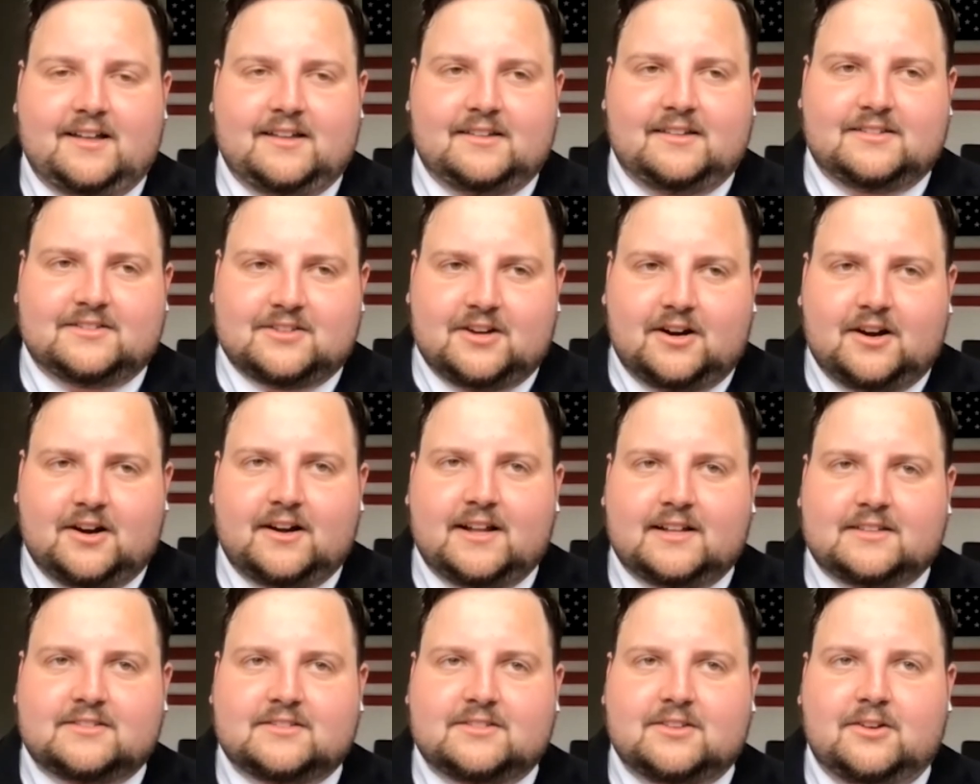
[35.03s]
started
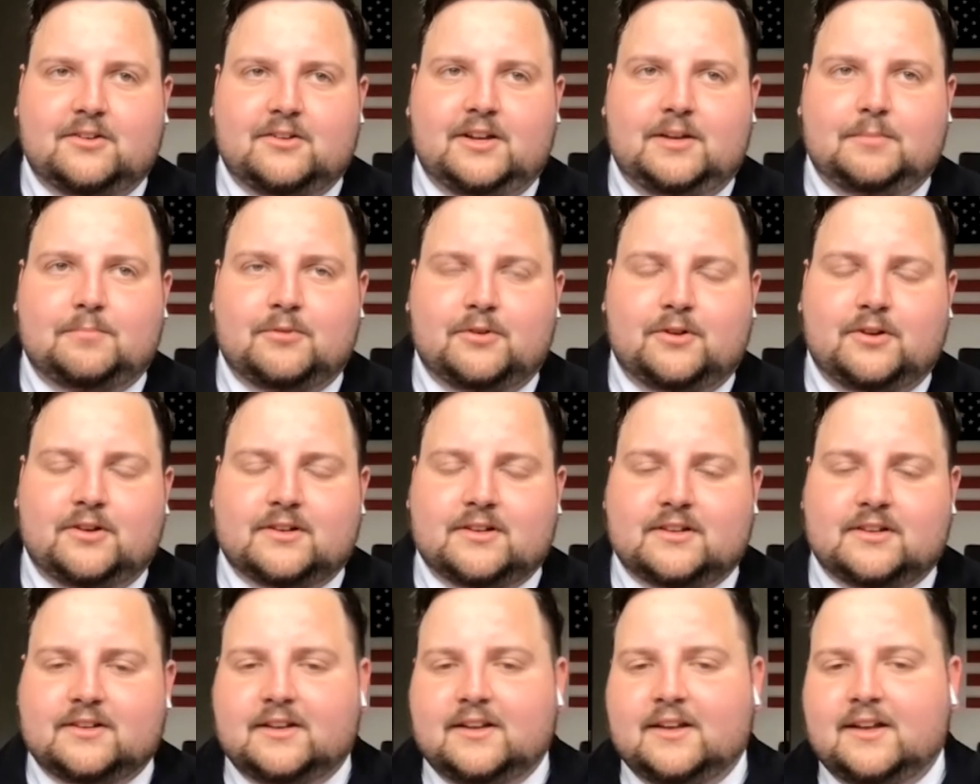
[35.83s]
at Stony
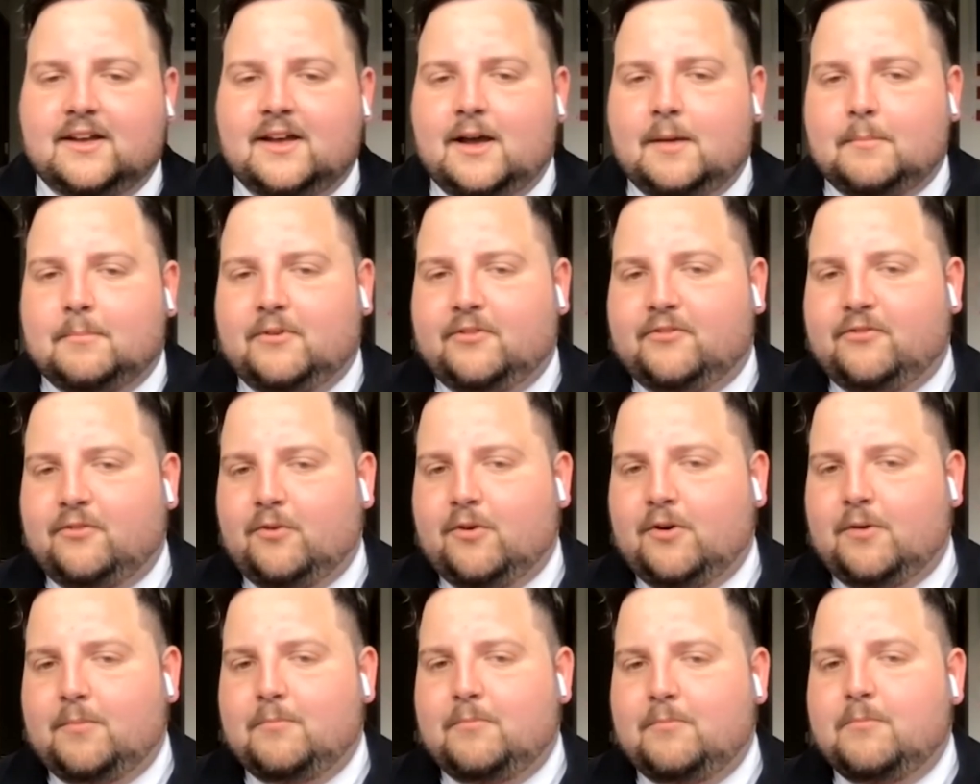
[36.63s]
Brook
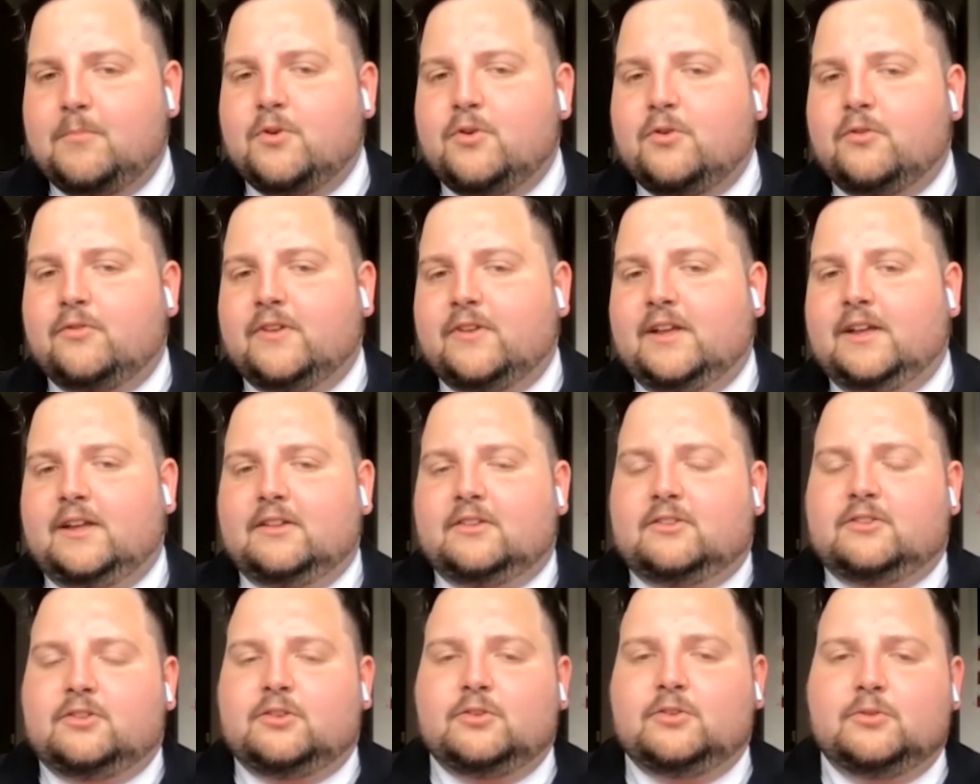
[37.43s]
before moving
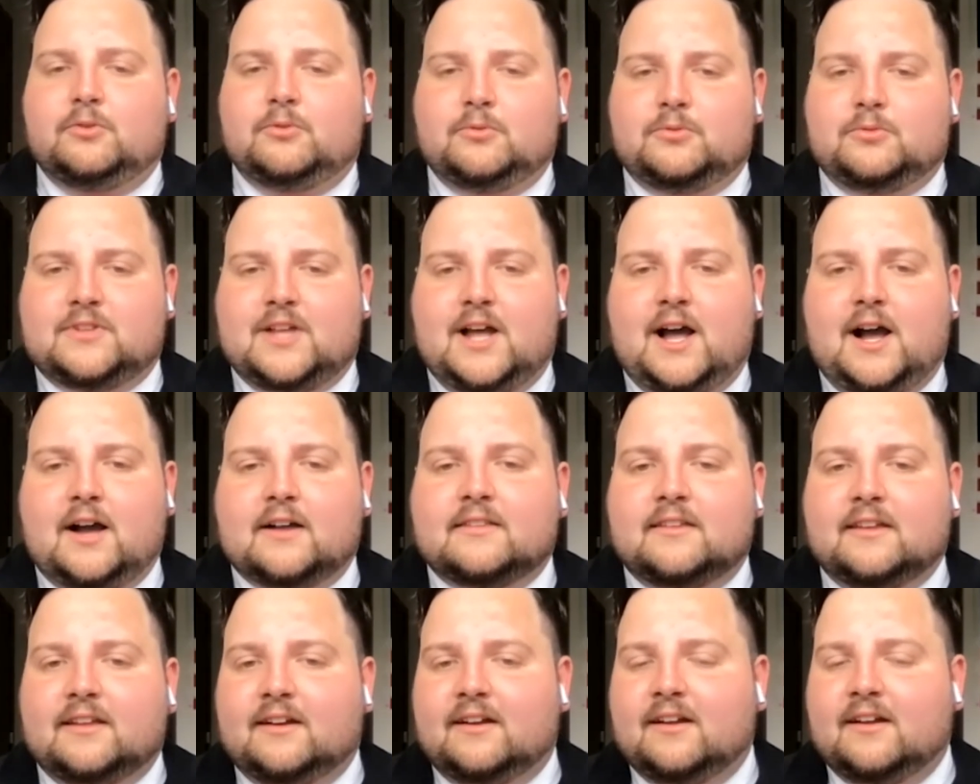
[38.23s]
to
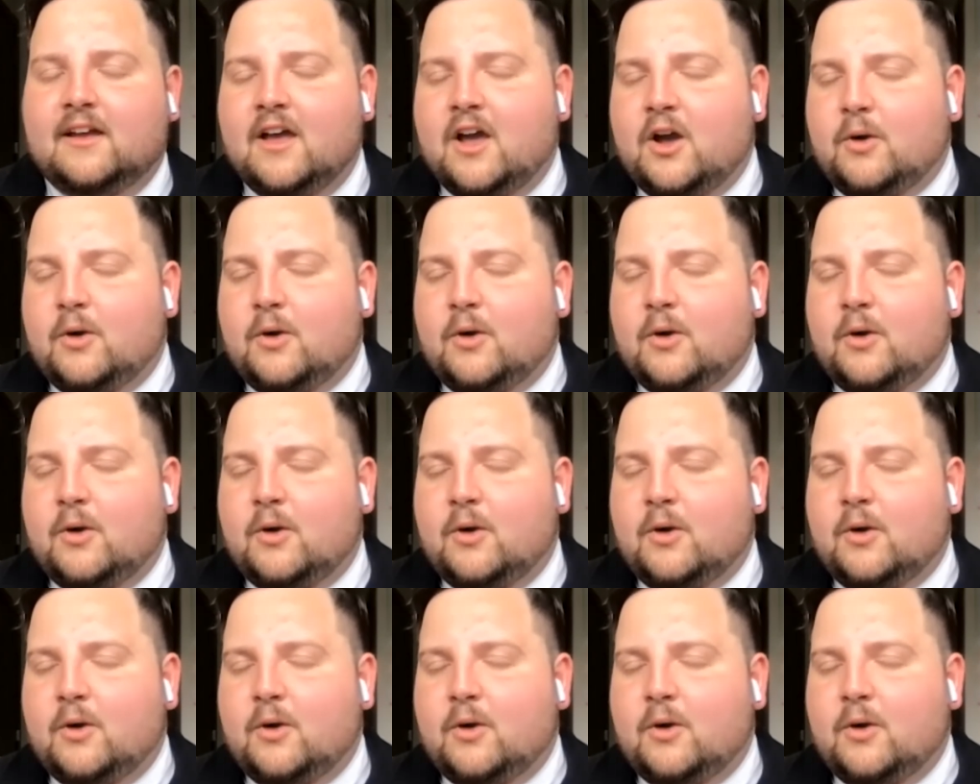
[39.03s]
Stockton.